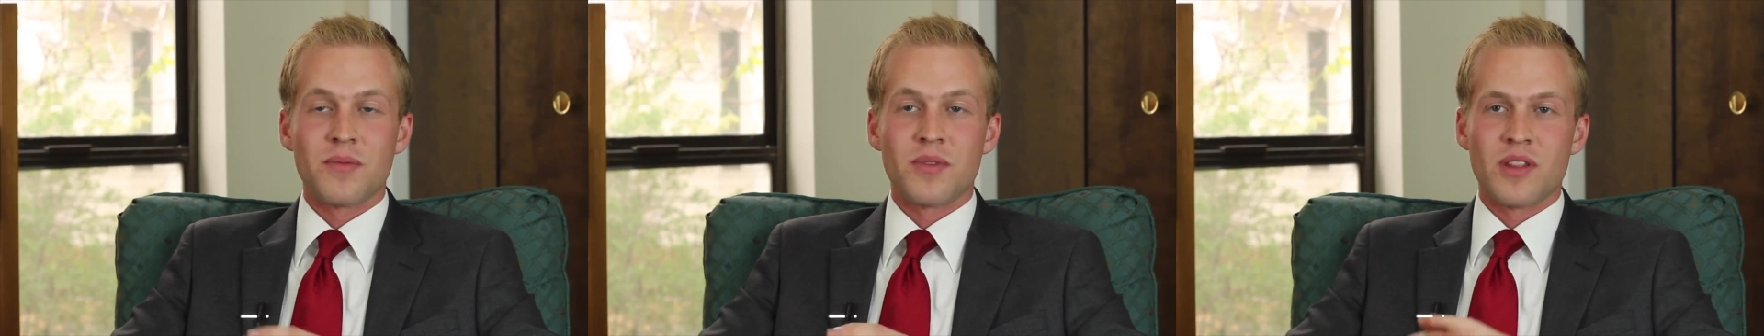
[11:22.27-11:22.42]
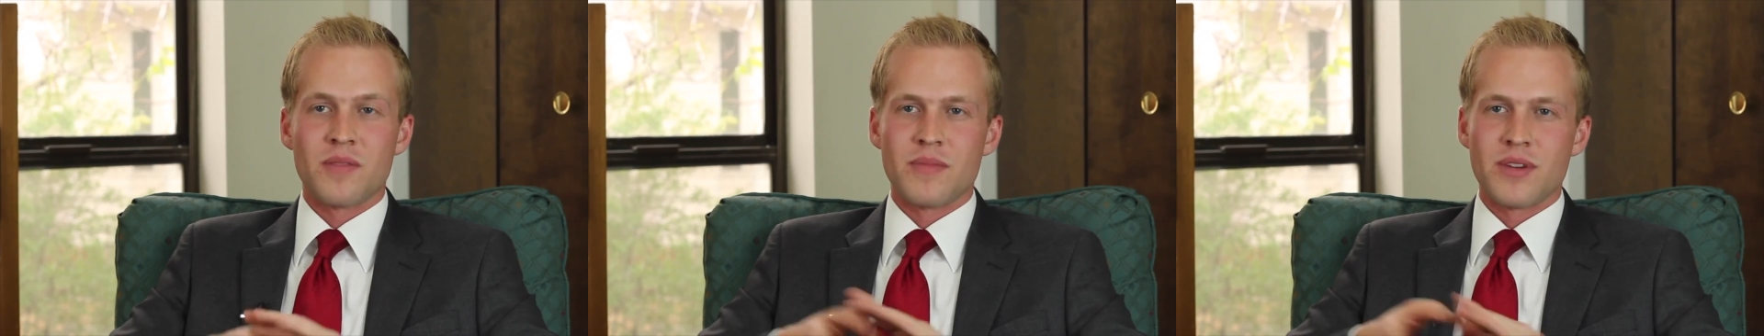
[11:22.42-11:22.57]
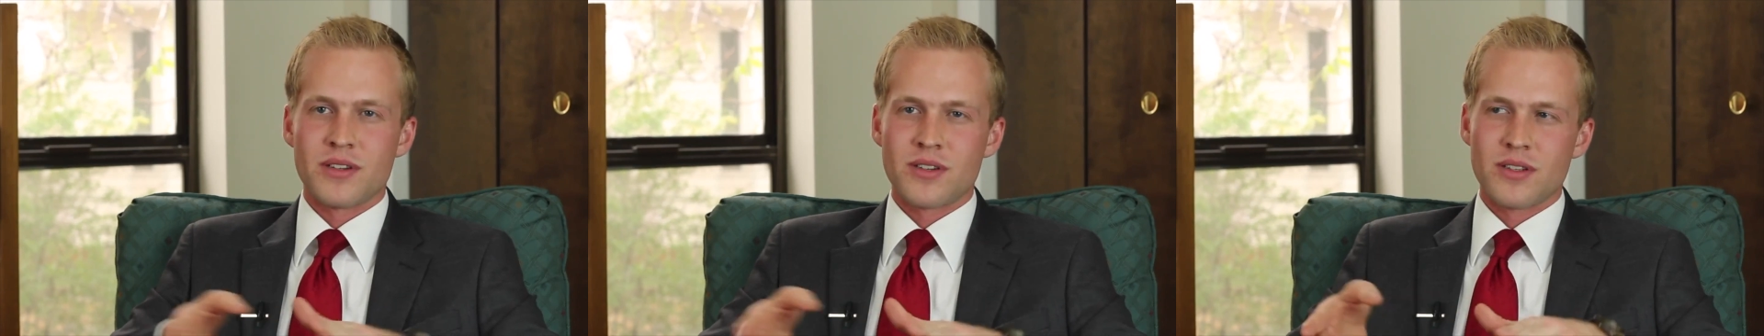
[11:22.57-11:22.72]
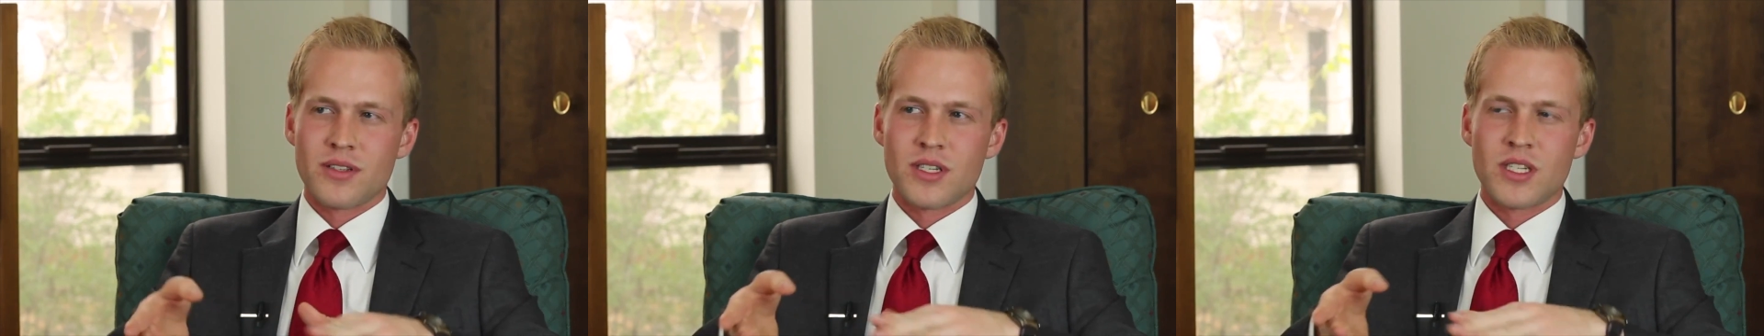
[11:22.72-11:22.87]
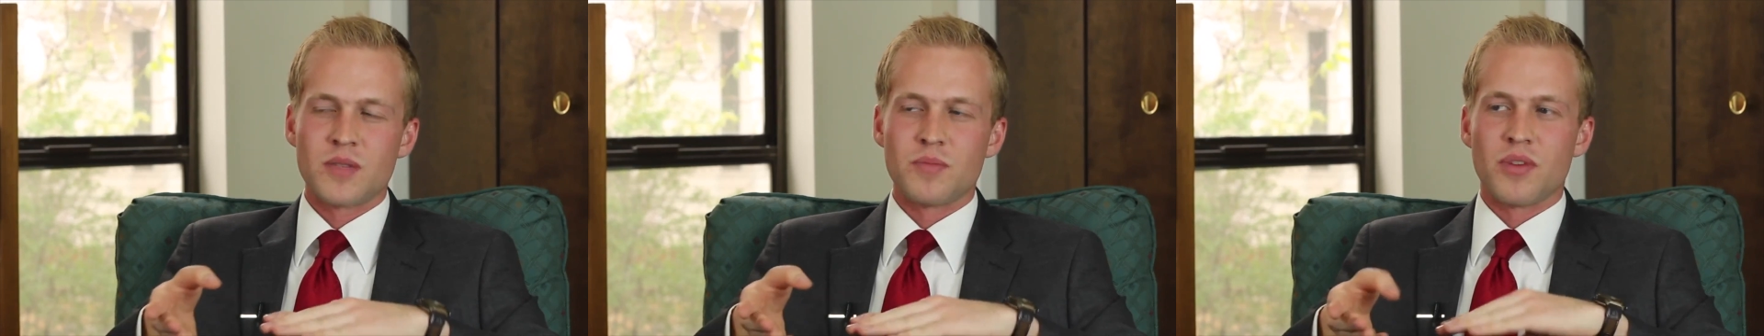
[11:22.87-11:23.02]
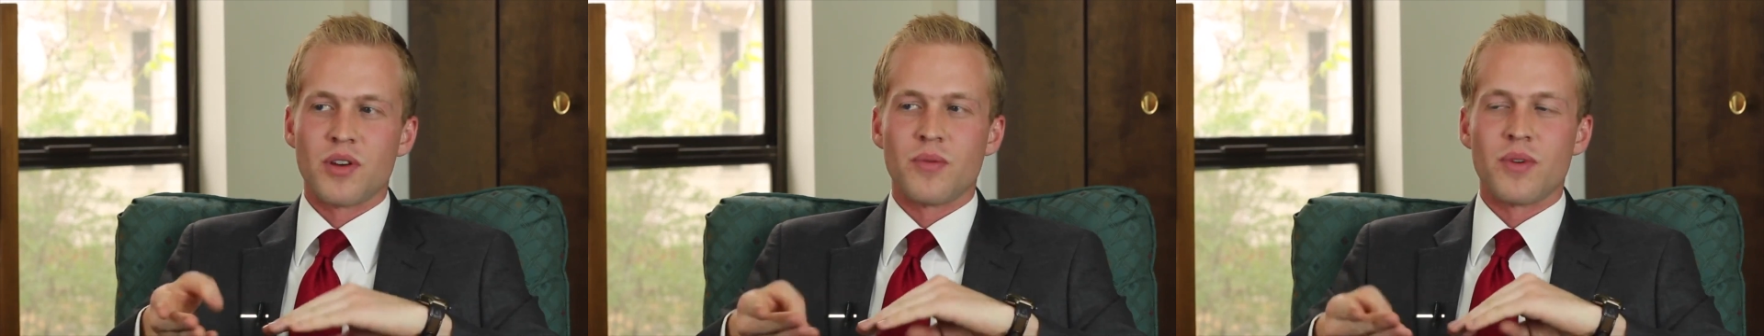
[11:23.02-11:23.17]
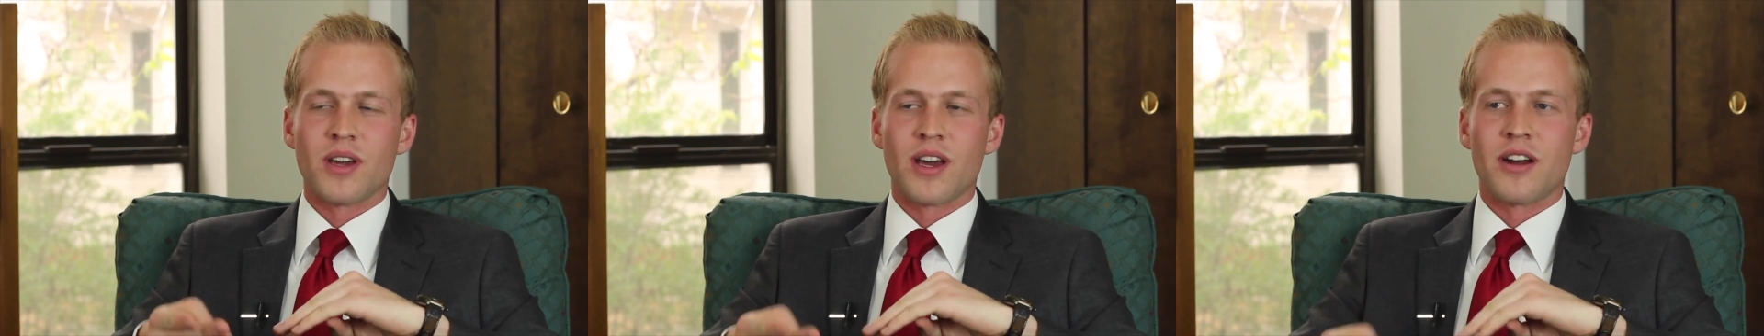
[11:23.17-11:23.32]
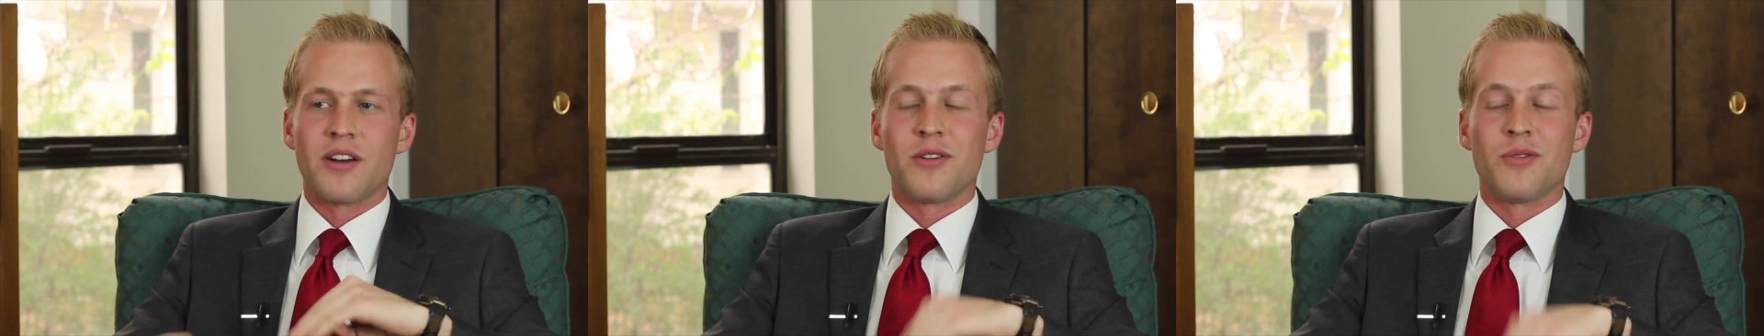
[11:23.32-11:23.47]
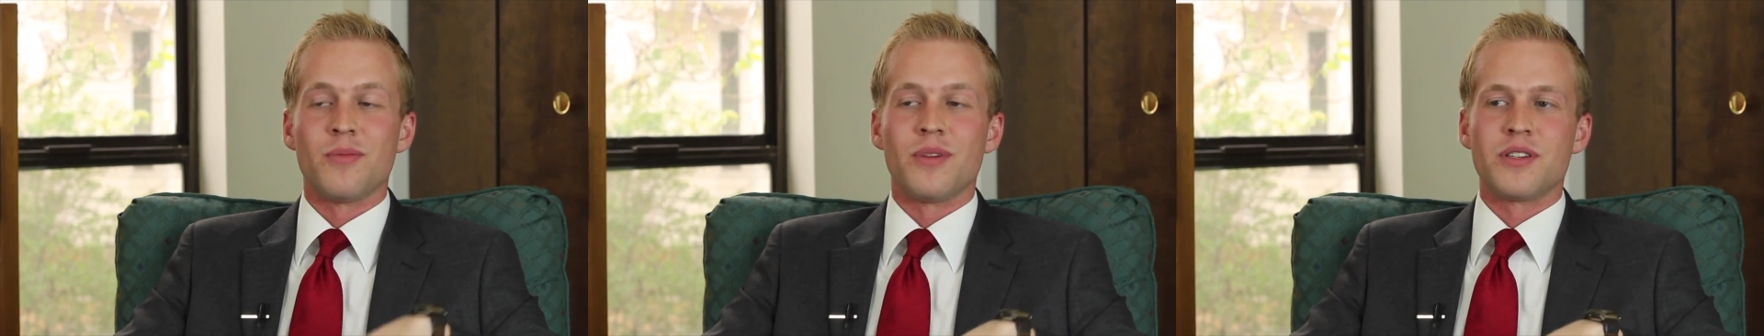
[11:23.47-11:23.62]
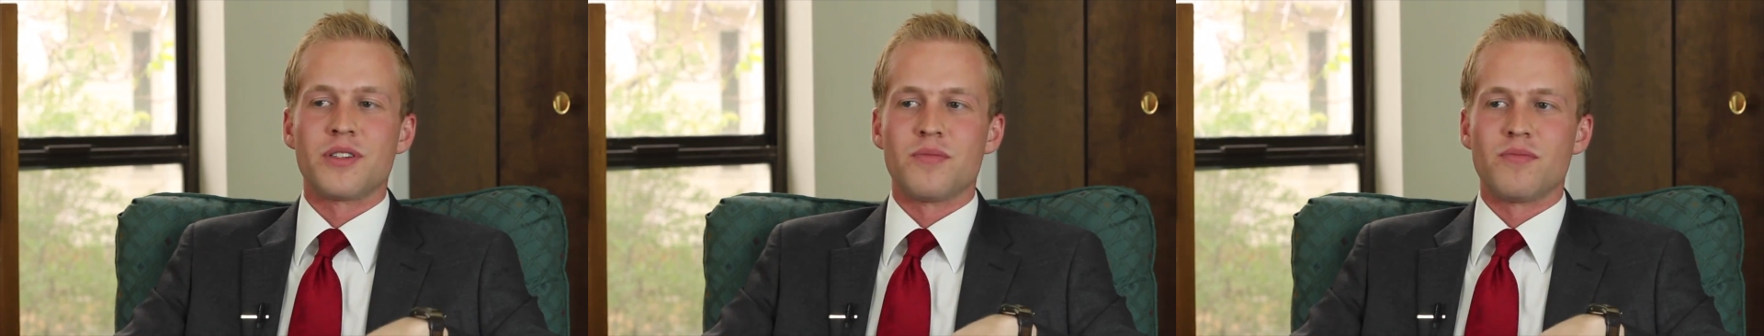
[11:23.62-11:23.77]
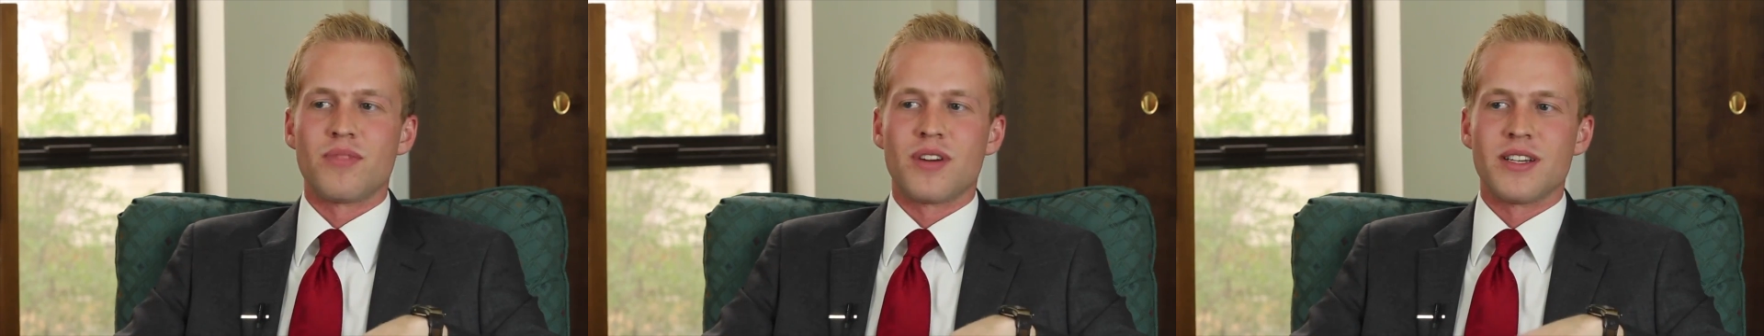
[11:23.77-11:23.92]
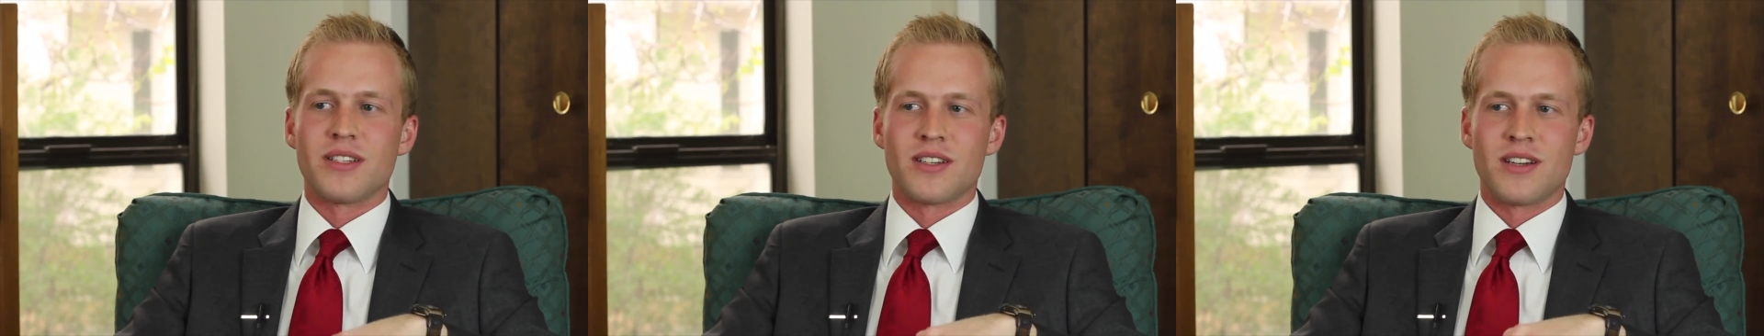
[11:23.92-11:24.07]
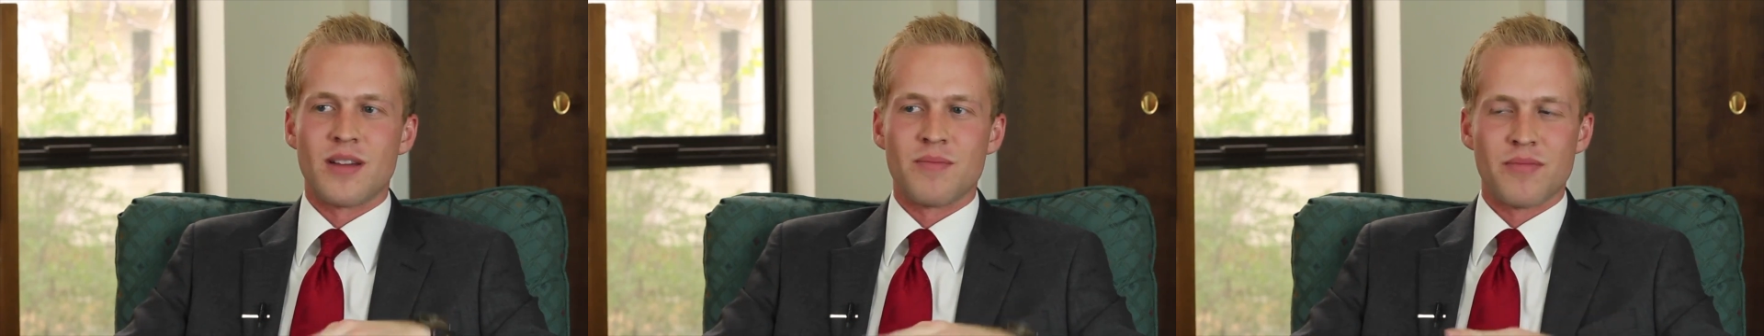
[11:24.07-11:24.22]
when the mission split, we got a new mission
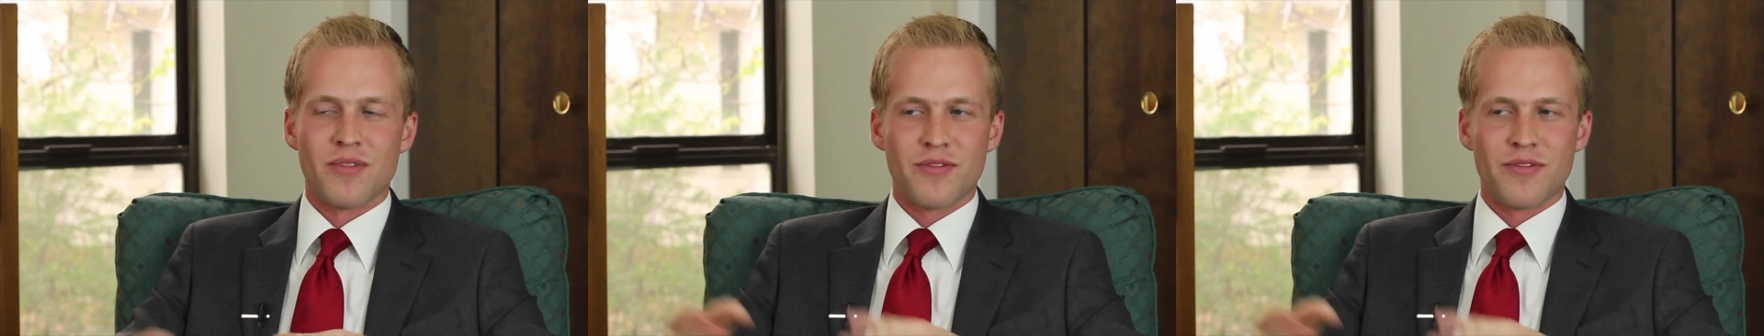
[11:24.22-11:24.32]
president.